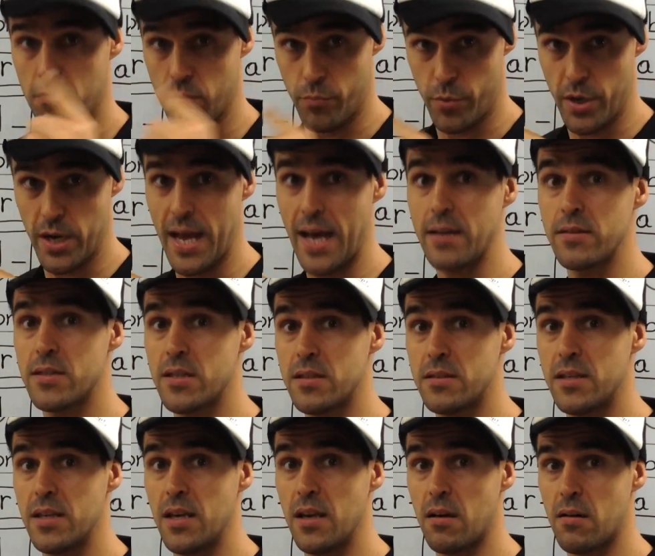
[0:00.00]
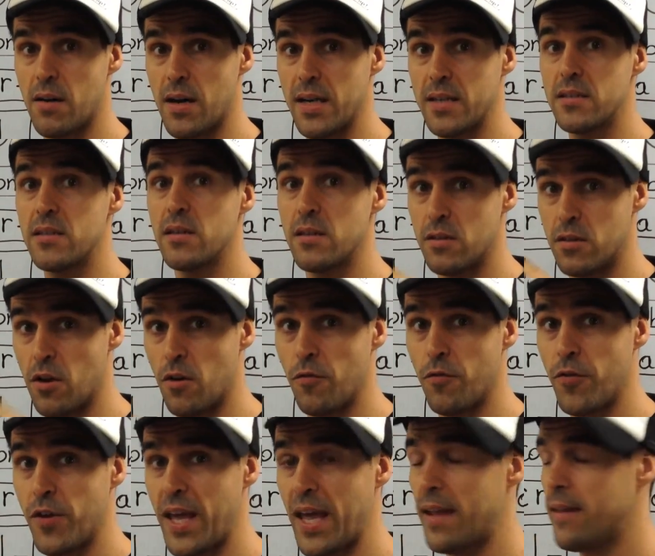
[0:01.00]
Pronounce the T, all right? Don't
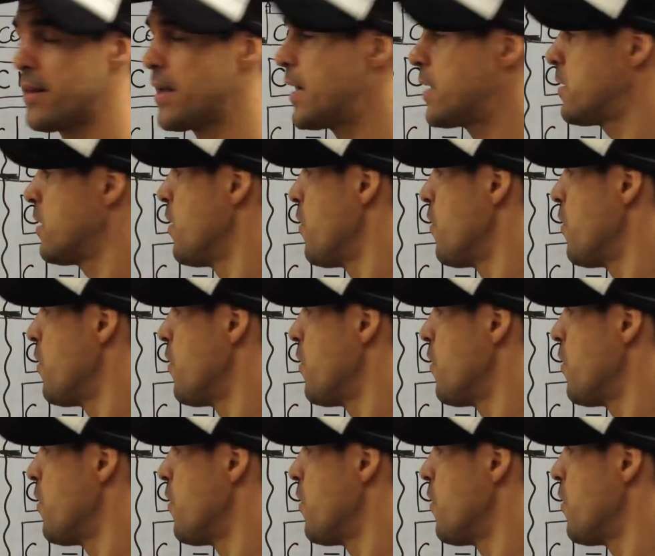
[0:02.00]
forget that.